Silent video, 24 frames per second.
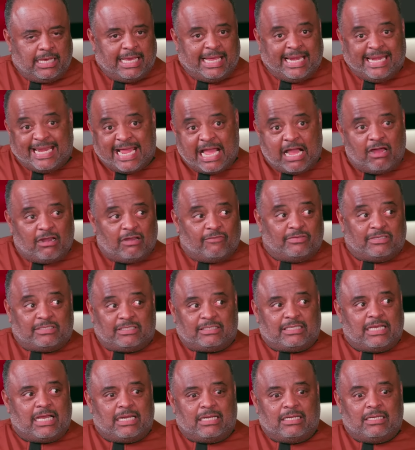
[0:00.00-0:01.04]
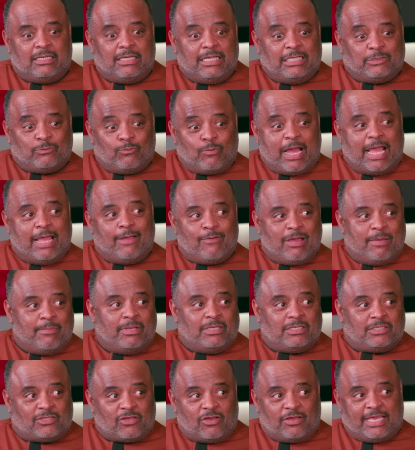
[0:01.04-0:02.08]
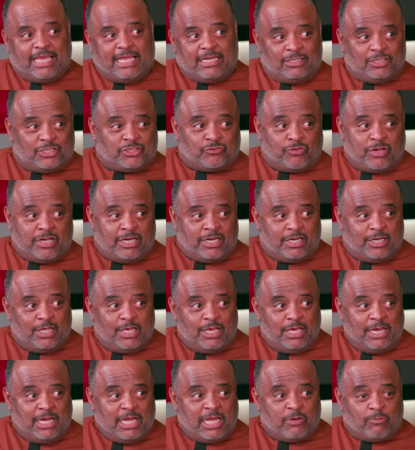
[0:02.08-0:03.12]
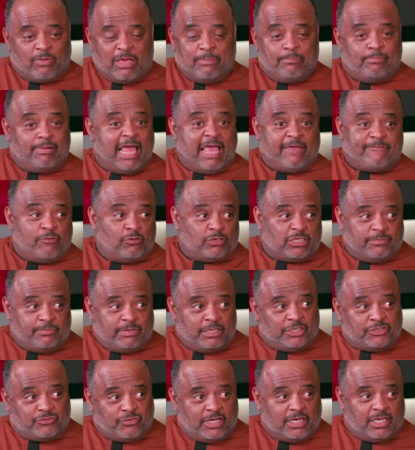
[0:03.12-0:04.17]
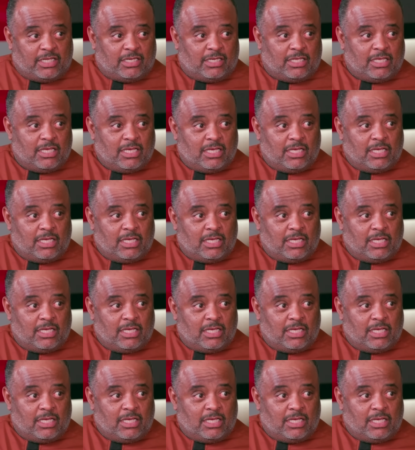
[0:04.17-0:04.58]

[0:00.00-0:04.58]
And now all of a sudden, these white women start getting treated the way black folks black, have been treated the